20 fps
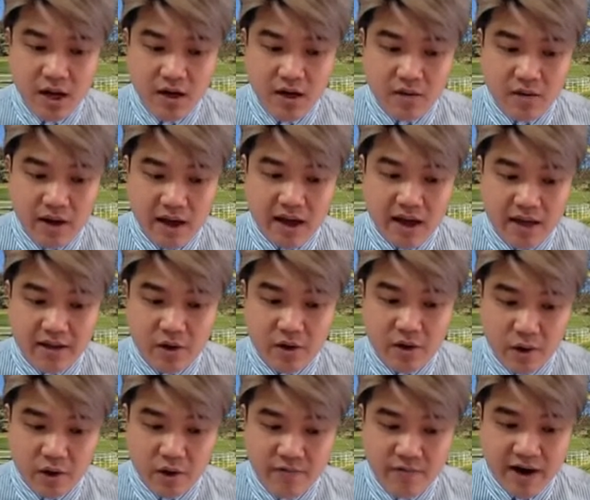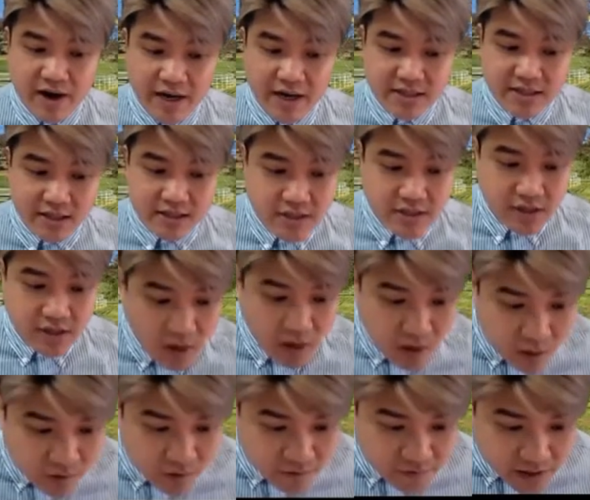look at her races. So
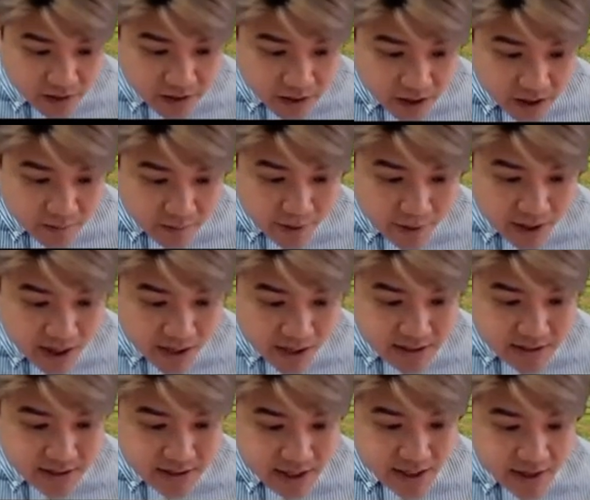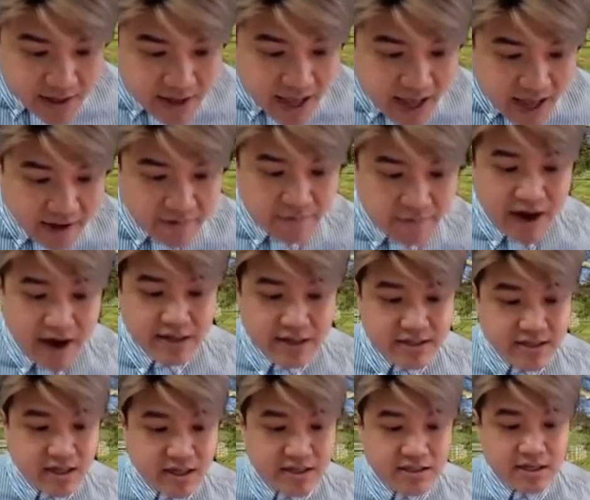over the past 8
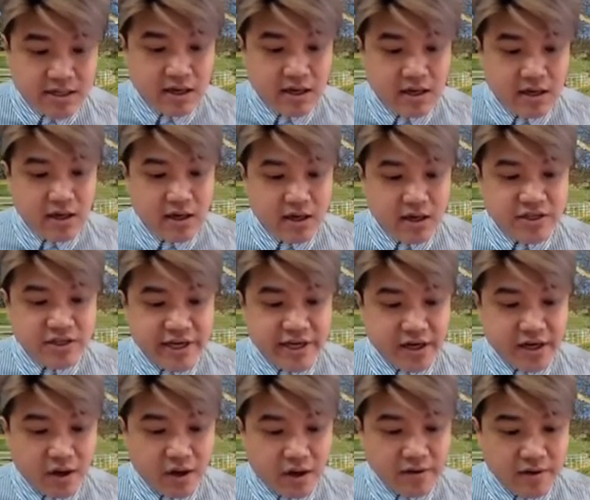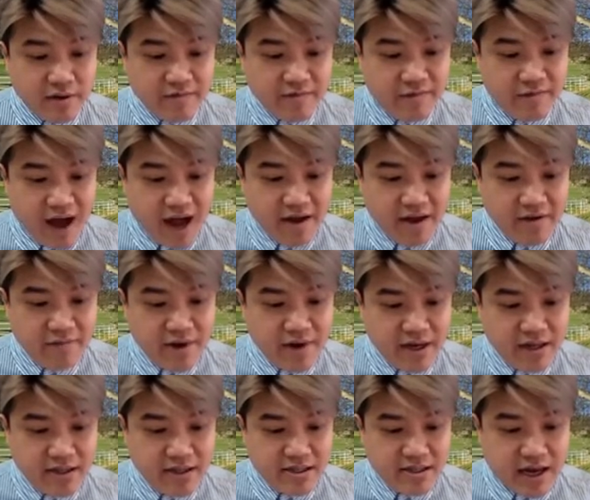races, she got 5
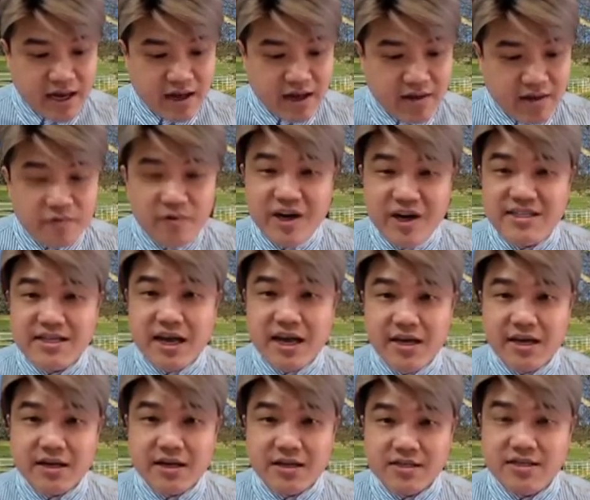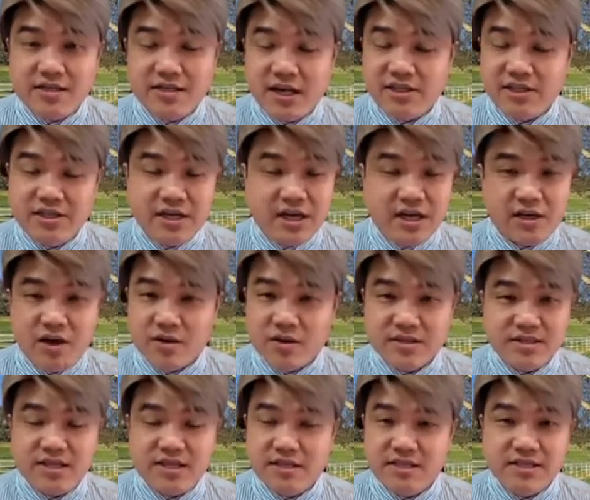wins and 3 seconds, such a
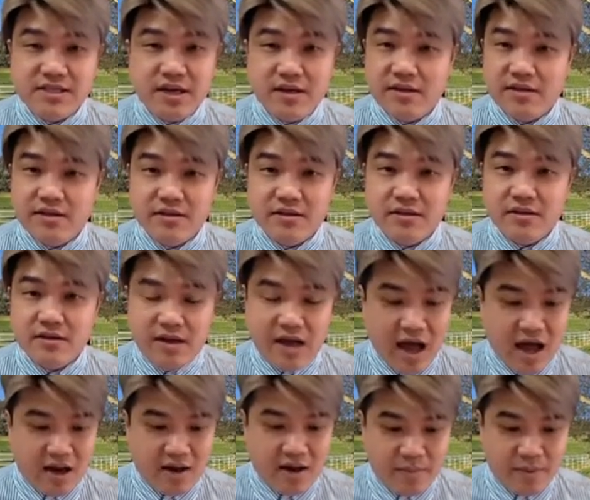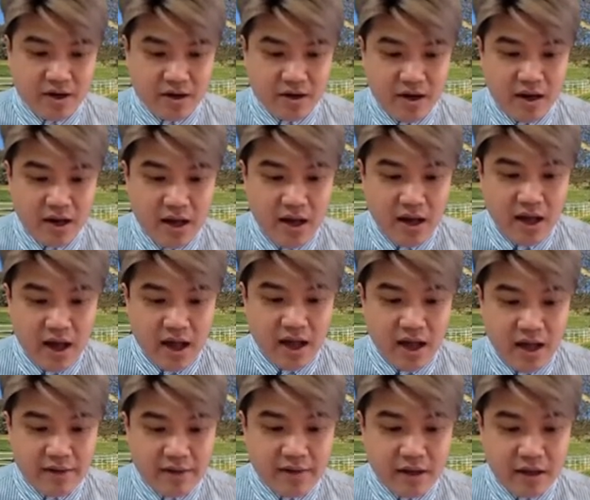consistent galloper.
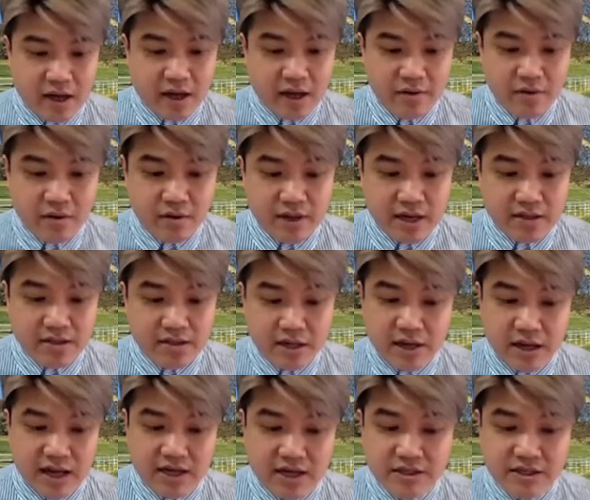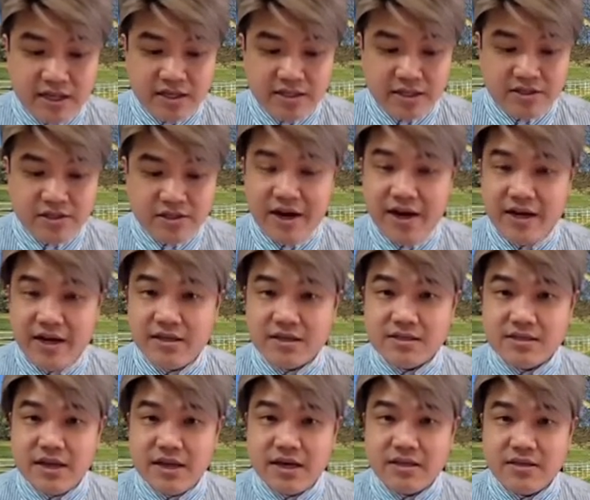And I know that actually the
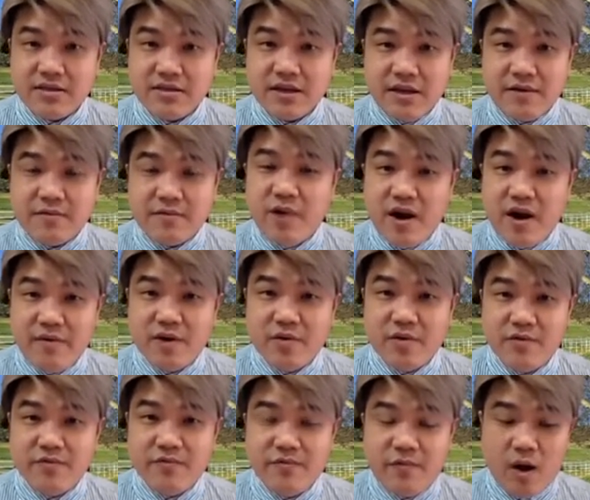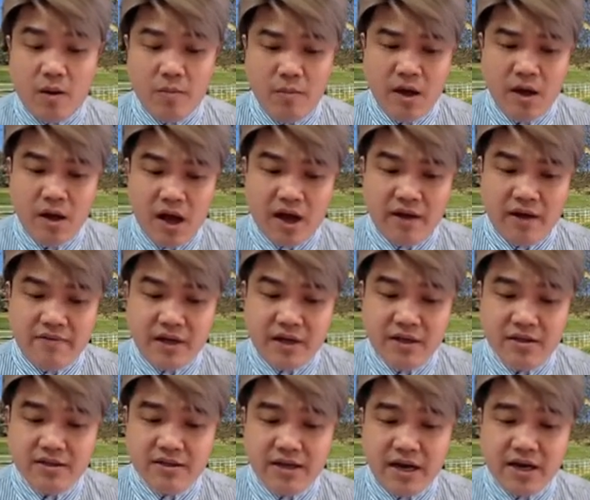trainers, they are in very good form. I think
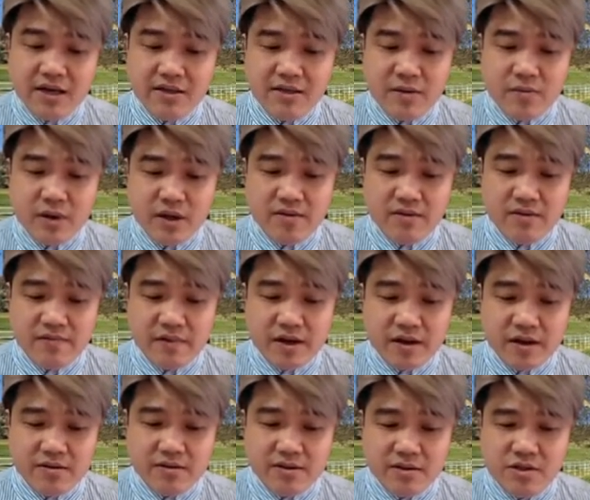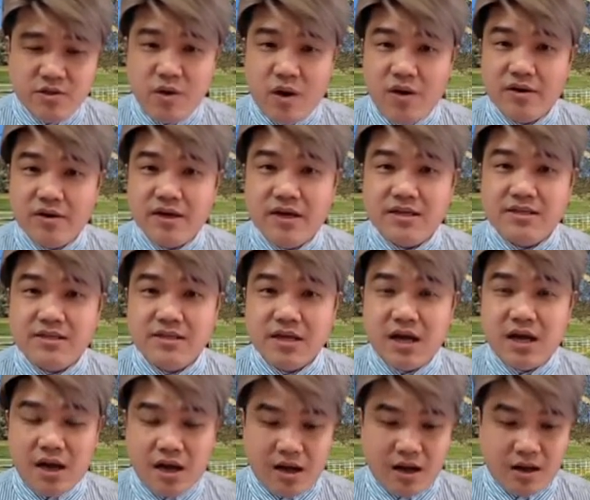they are one of the strongest
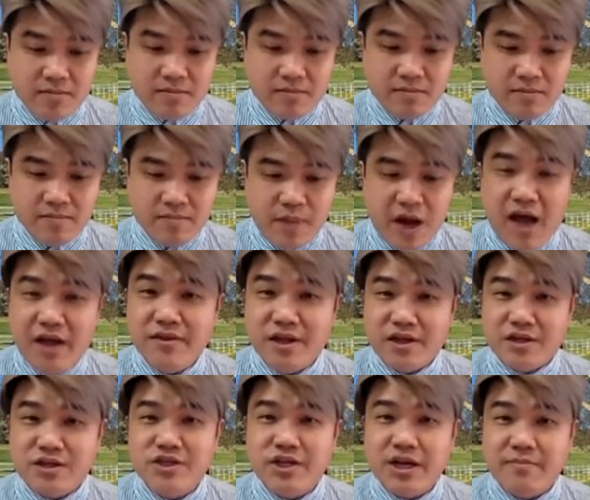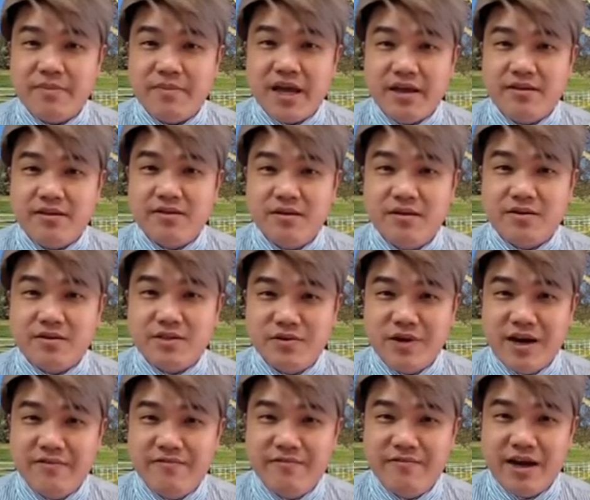partnership in
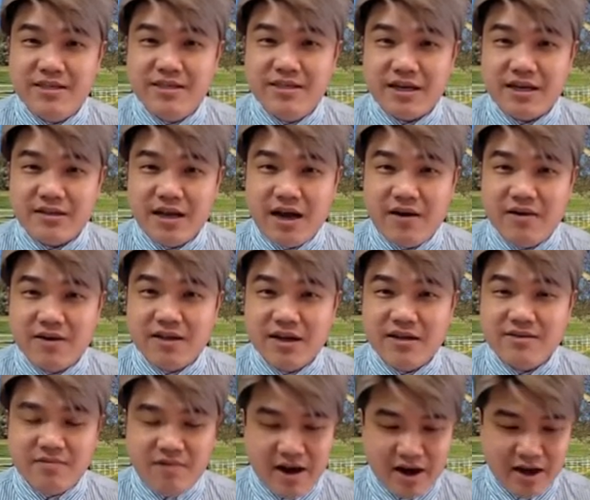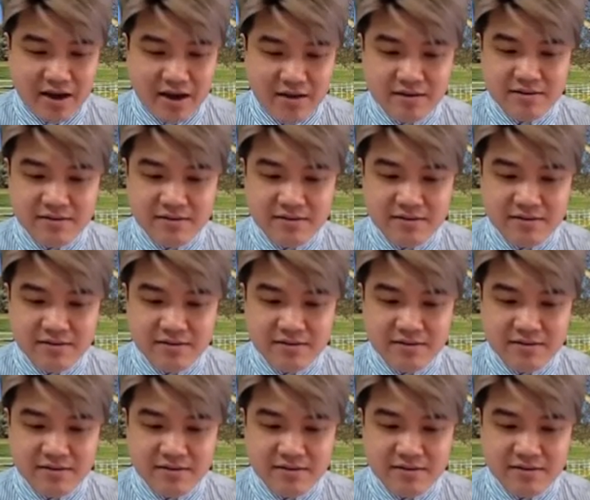Australian racing nowadays, right?